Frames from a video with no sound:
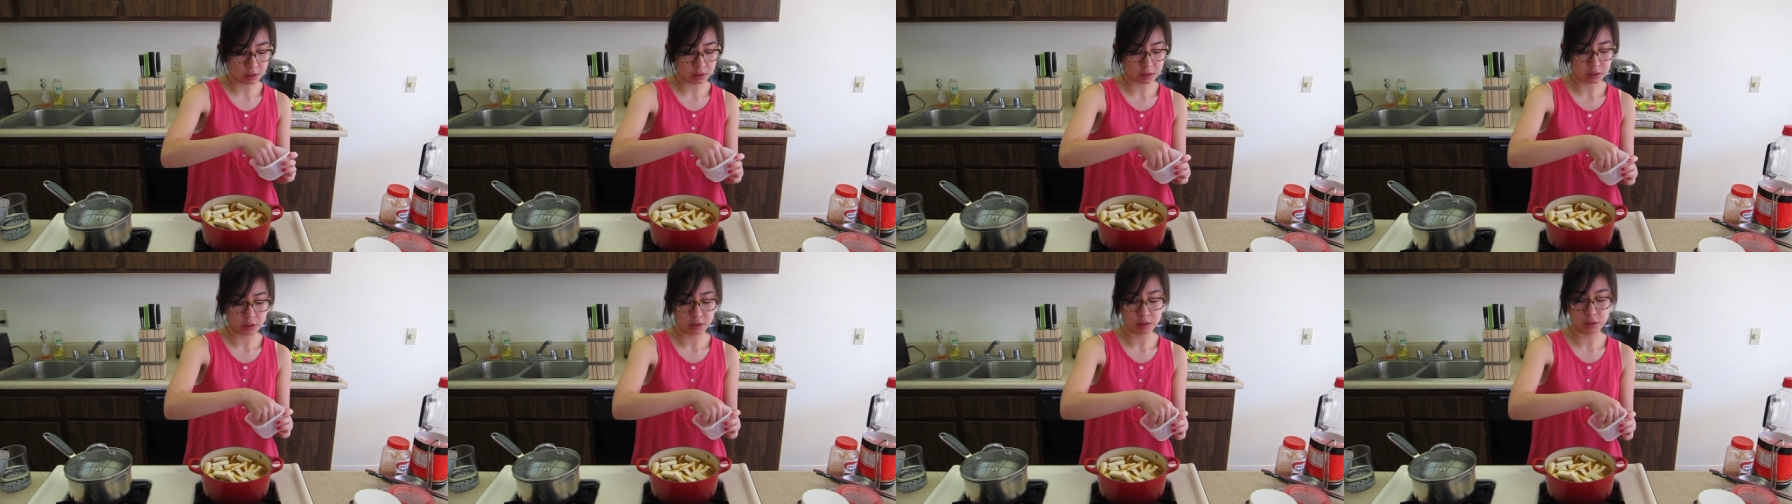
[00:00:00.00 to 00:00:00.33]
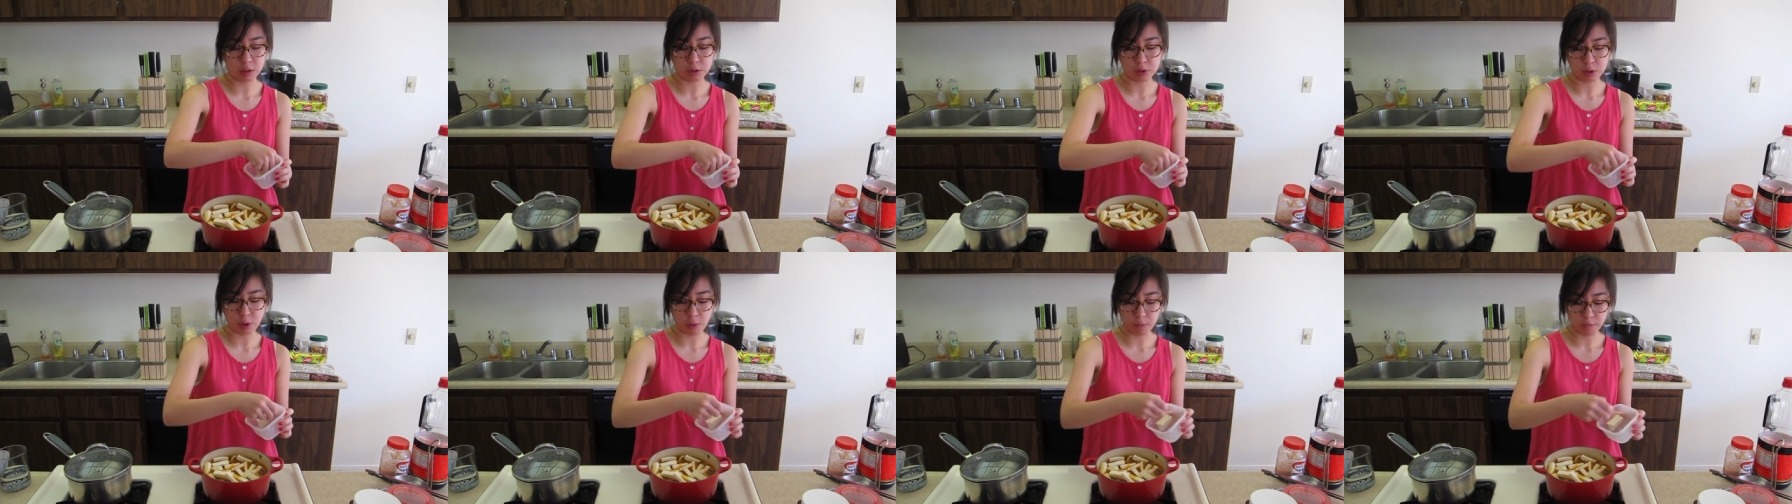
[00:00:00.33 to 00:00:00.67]
until
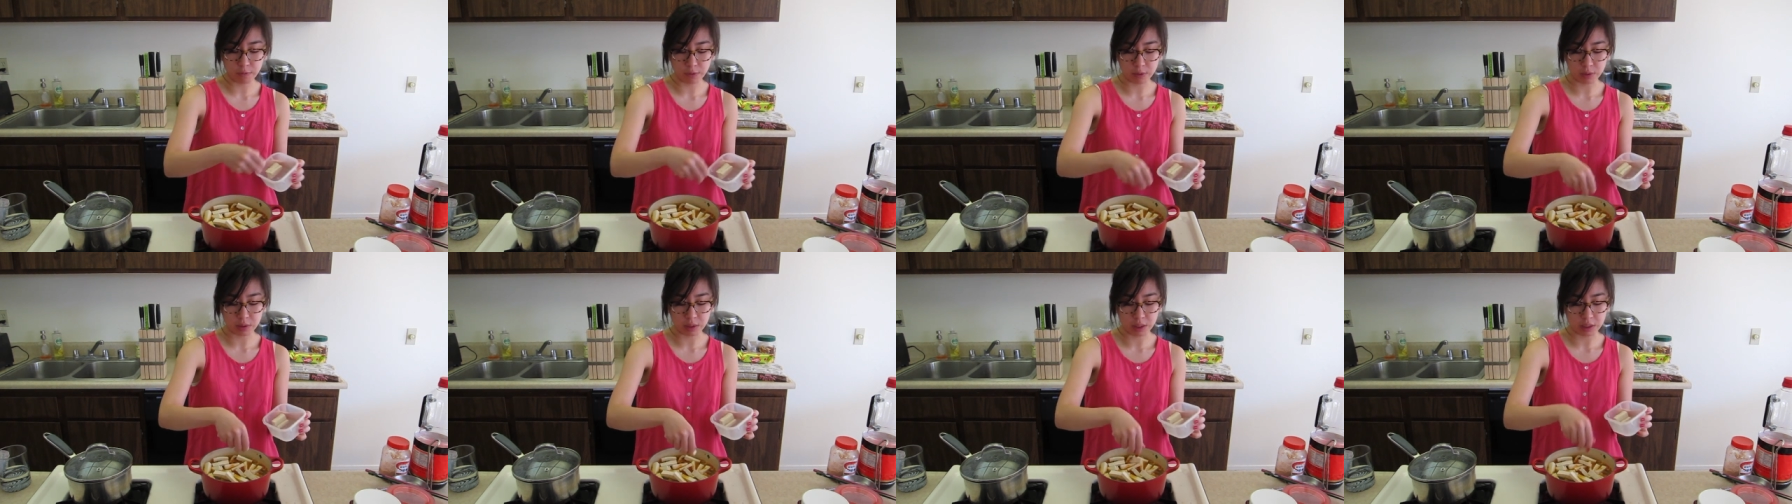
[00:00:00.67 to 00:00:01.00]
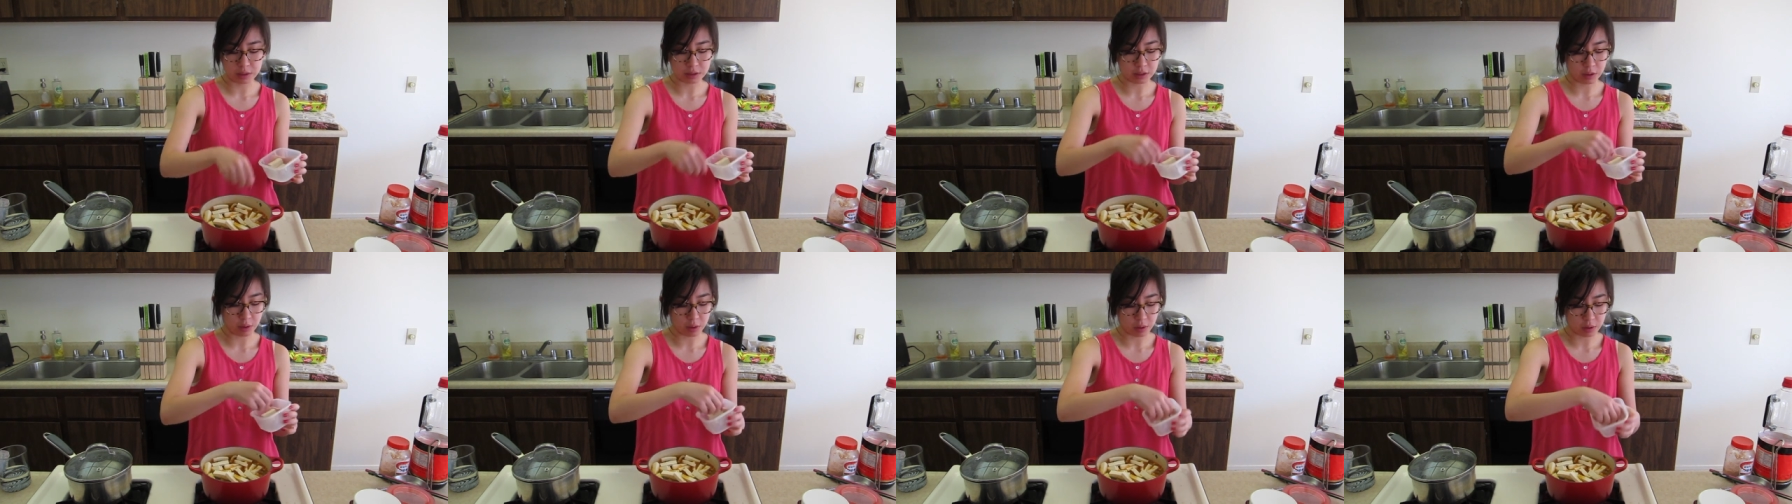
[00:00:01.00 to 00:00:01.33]
the tofu
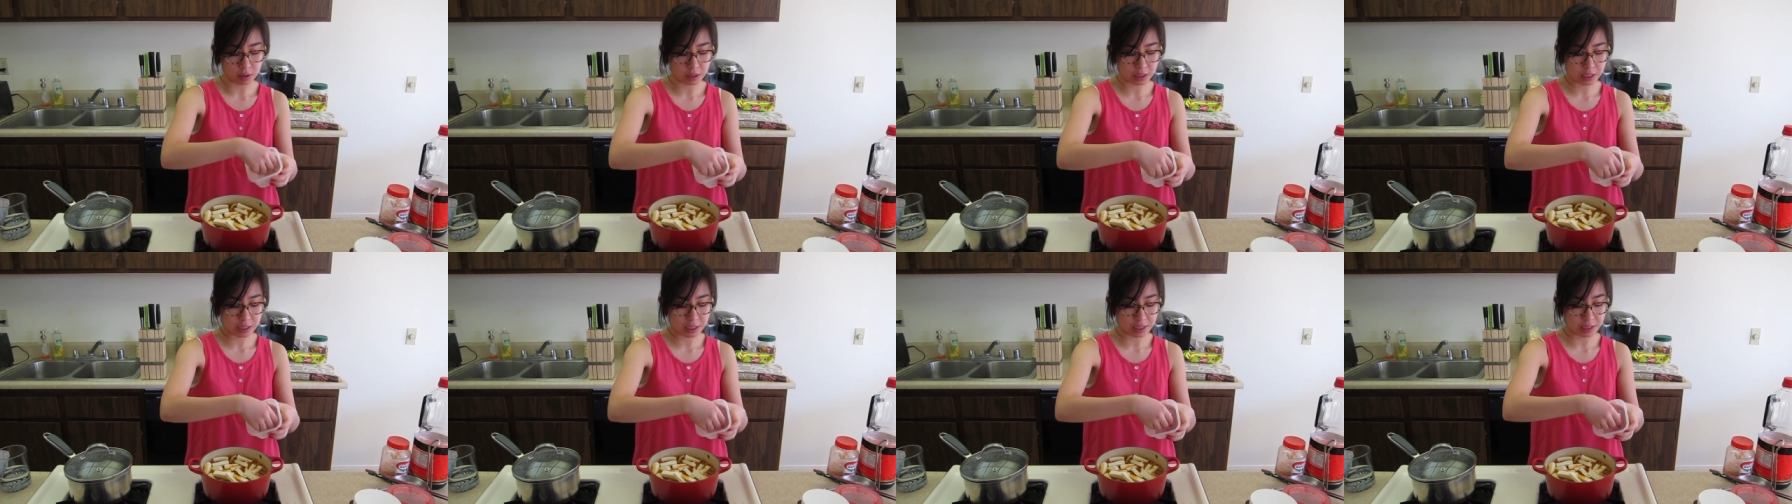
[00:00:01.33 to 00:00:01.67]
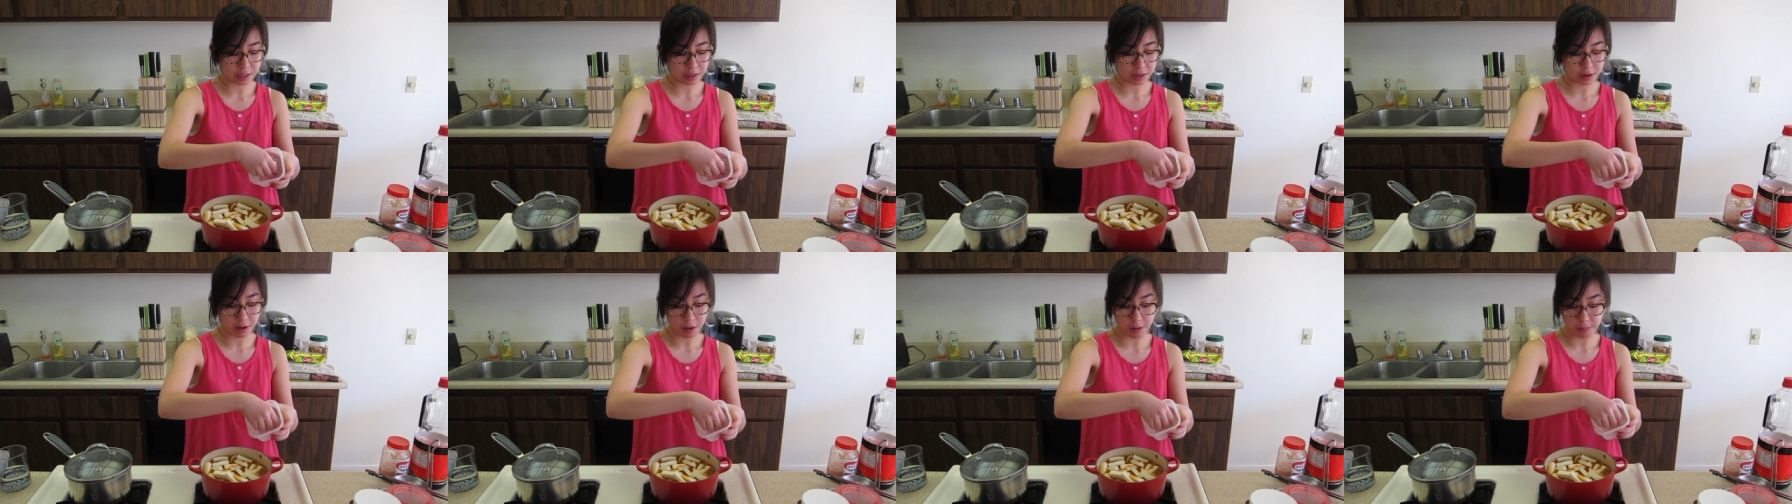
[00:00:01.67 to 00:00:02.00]
is all
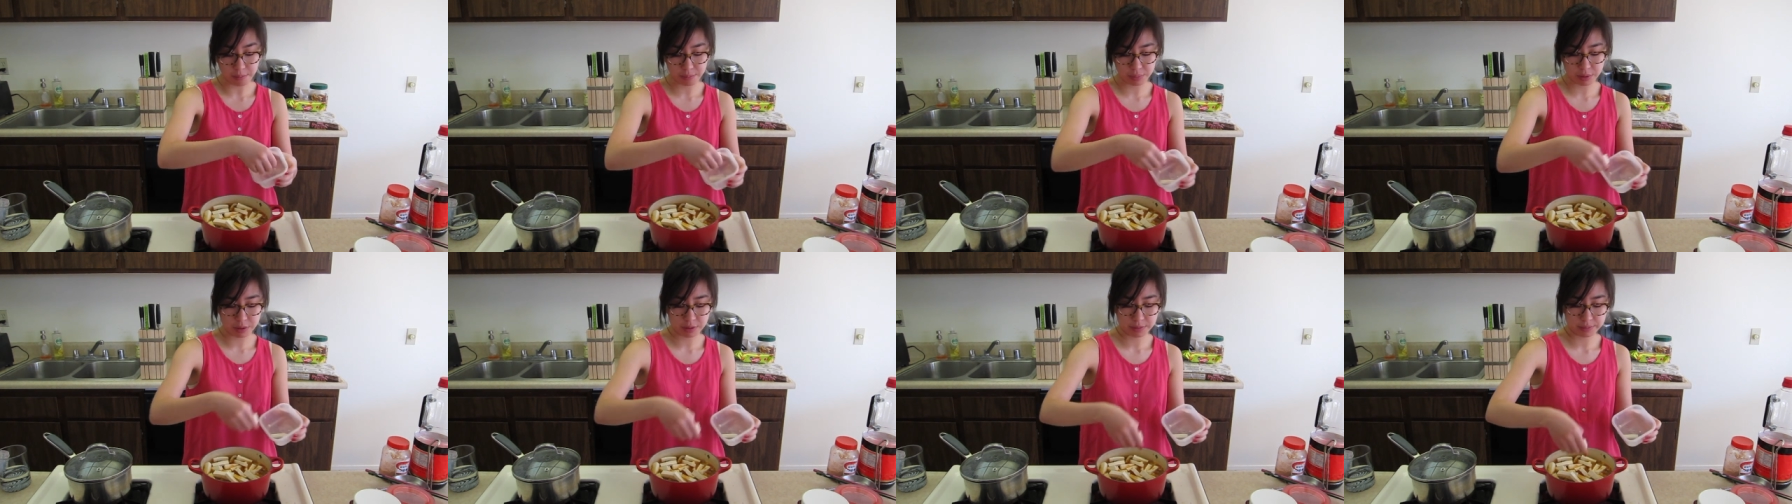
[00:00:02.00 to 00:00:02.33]
heated up.